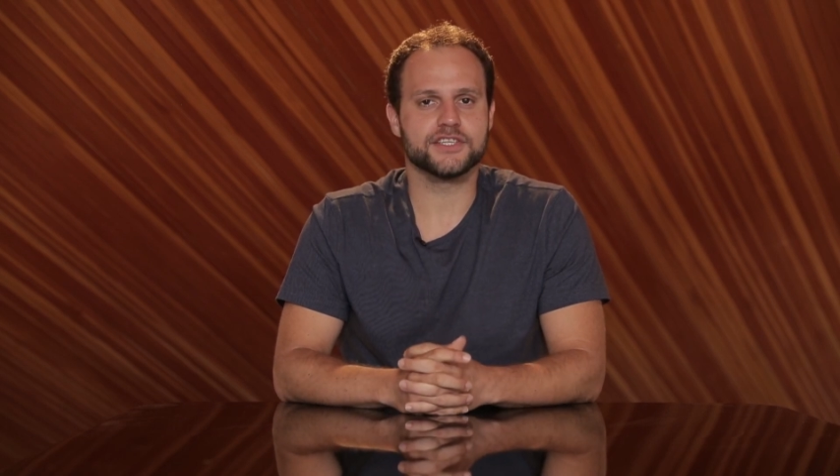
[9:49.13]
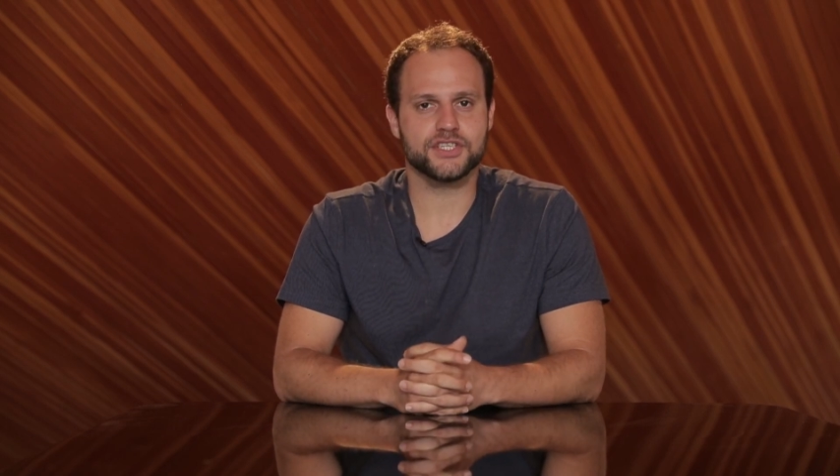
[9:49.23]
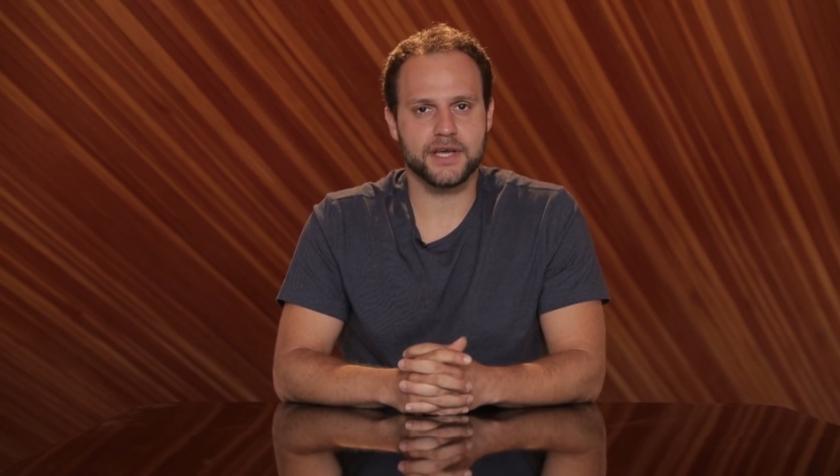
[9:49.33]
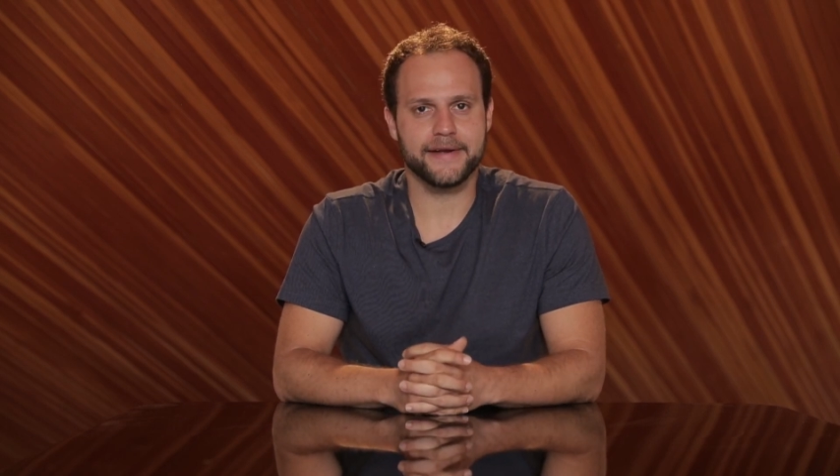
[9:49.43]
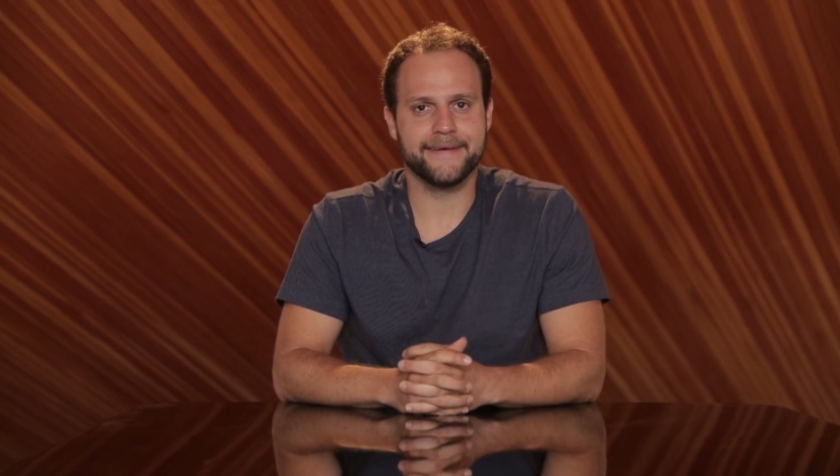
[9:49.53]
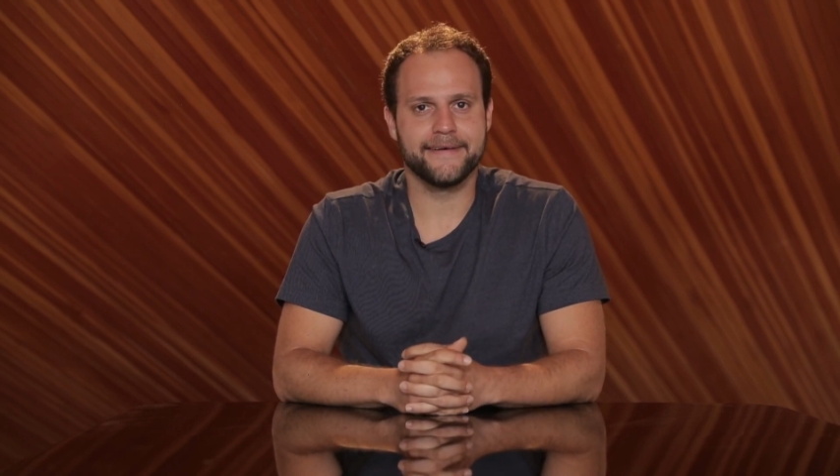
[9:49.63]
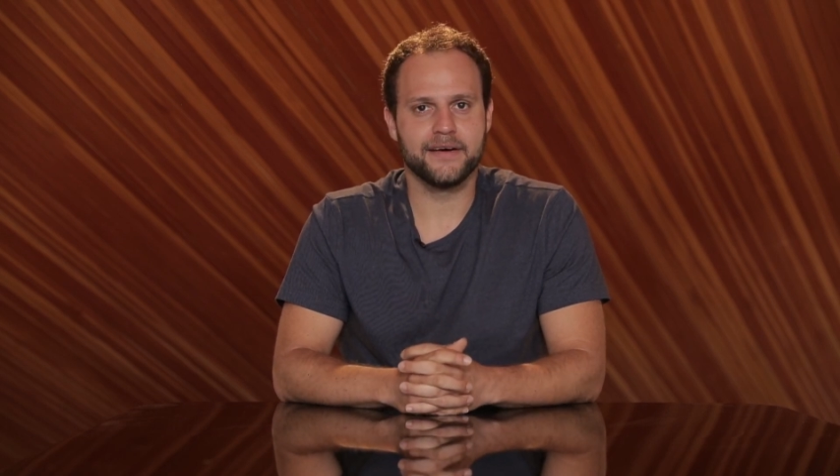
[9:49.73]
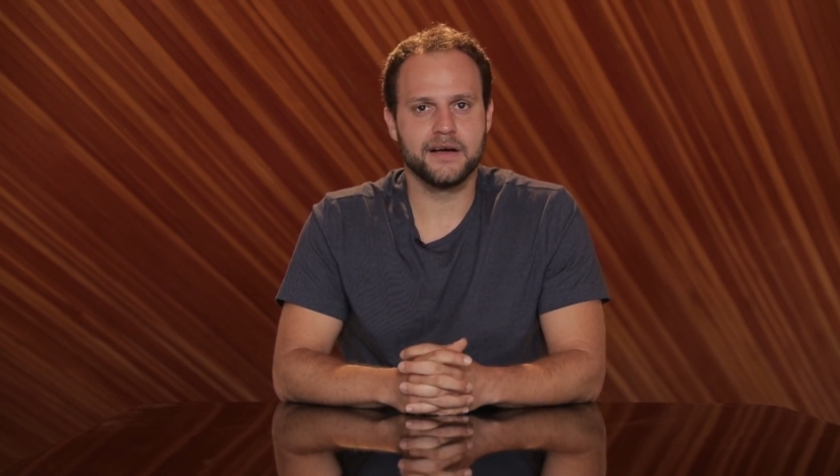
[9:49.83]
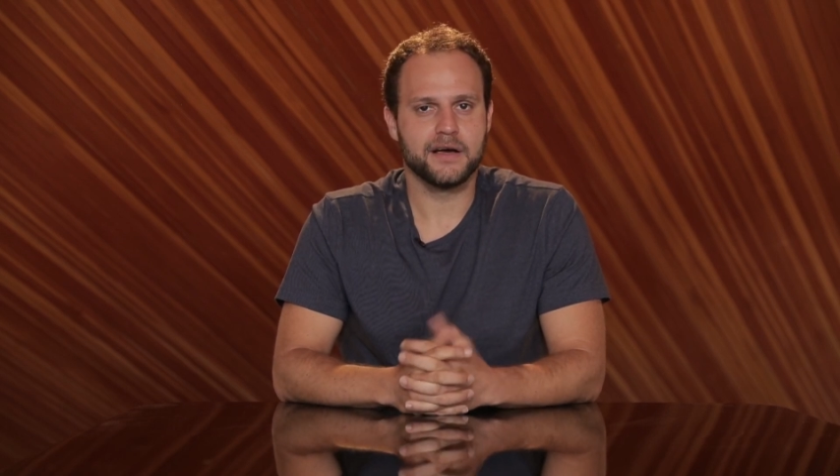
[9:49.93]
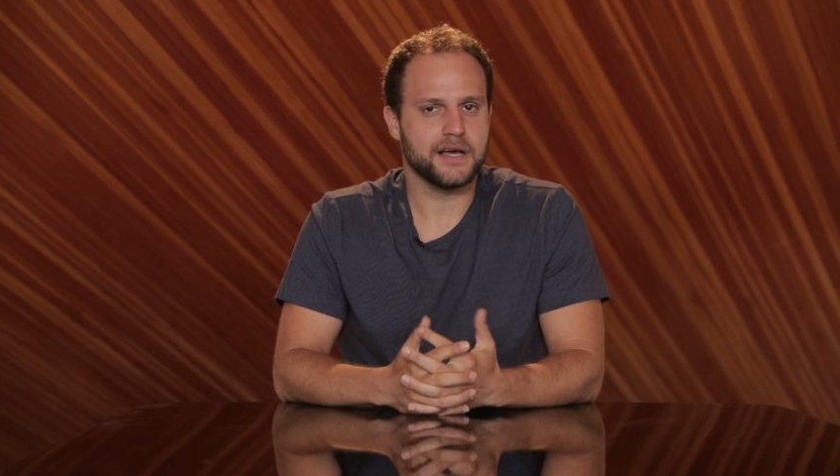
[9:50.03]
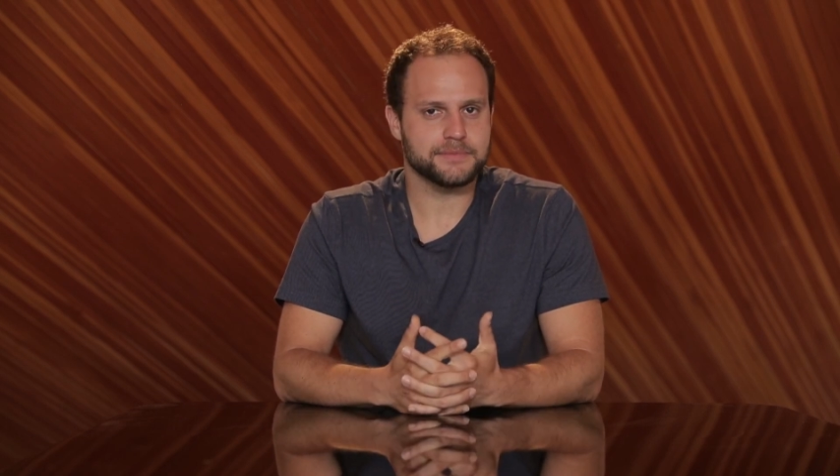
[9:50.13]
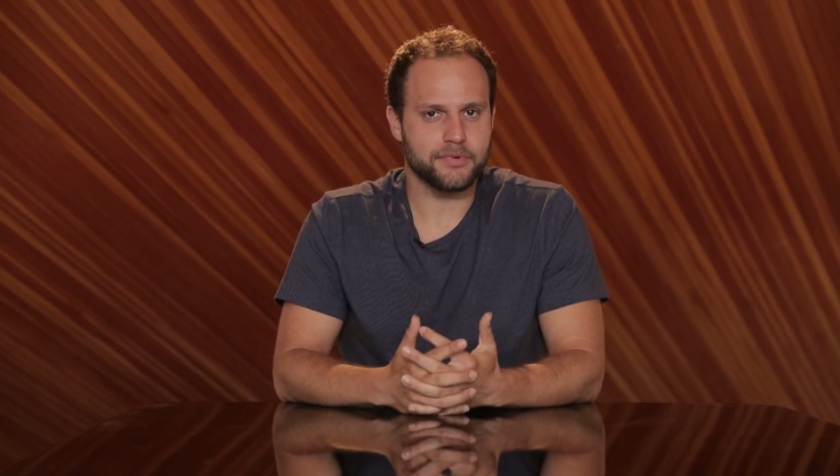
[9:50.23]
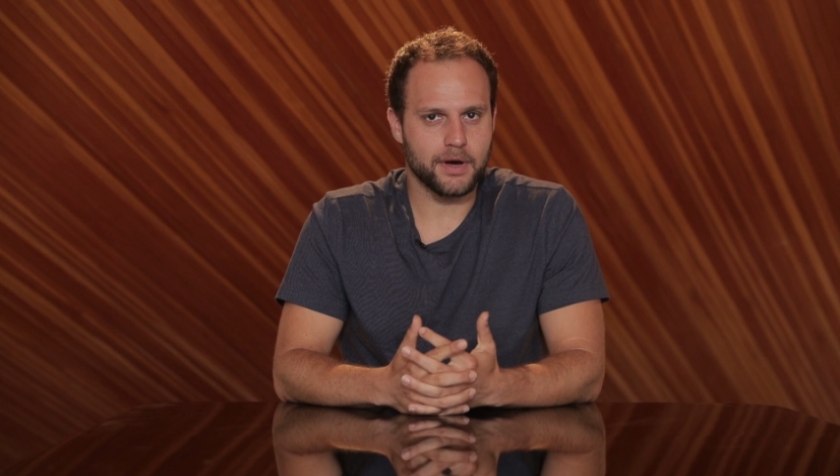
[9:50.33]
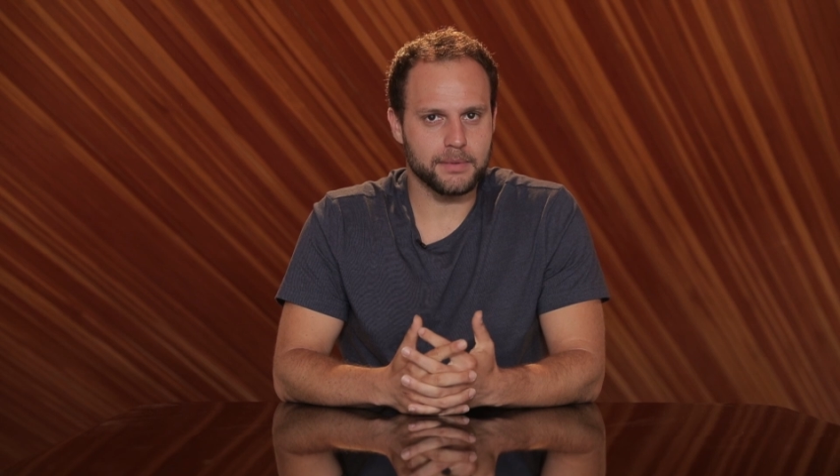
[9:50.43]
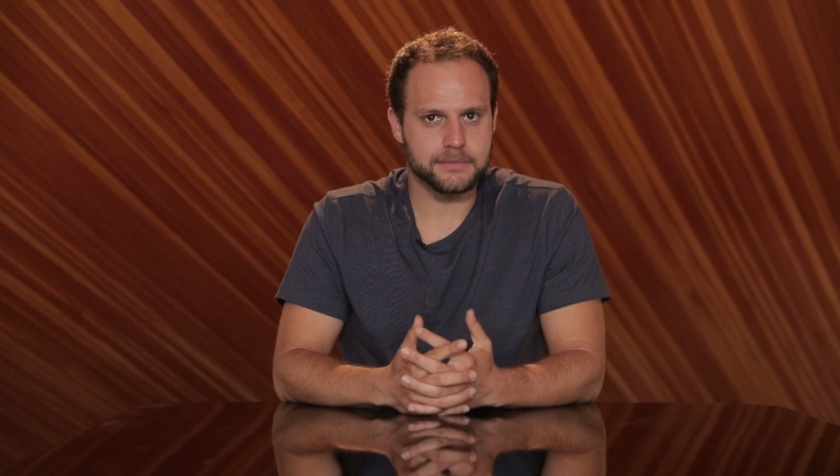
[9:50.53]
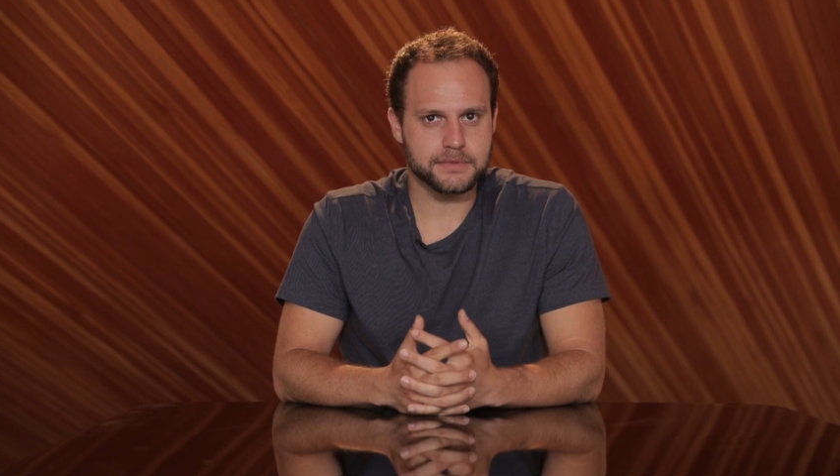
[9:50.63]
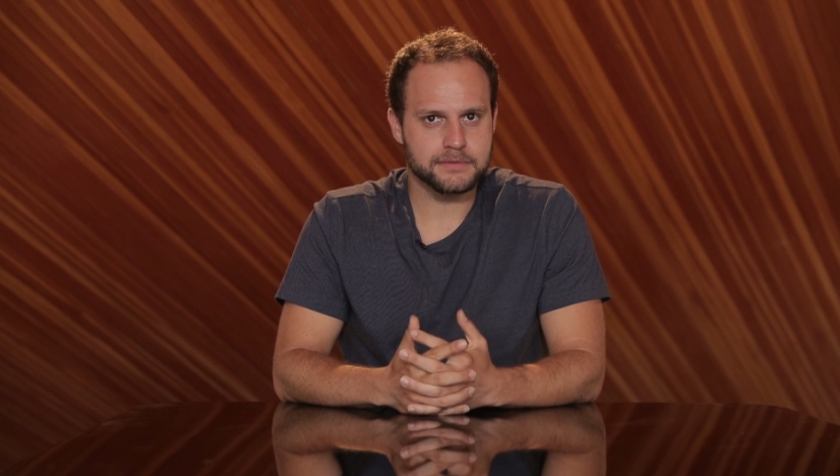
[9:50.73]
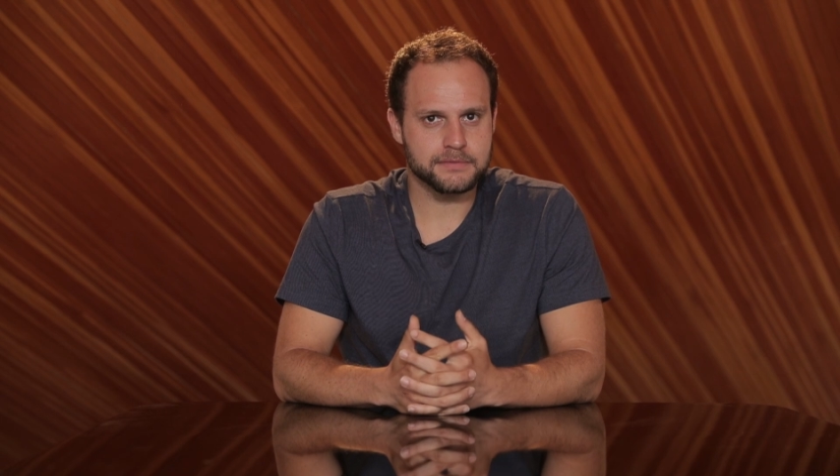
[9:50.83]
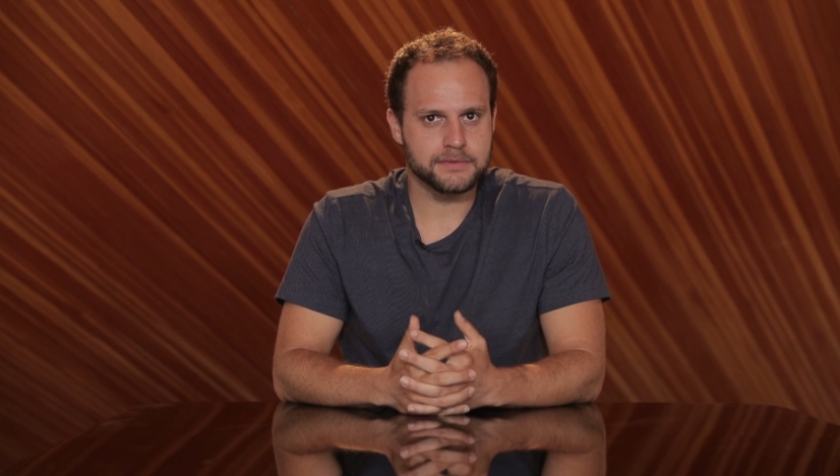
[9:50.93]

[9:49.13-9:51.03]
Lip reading: chair has problems?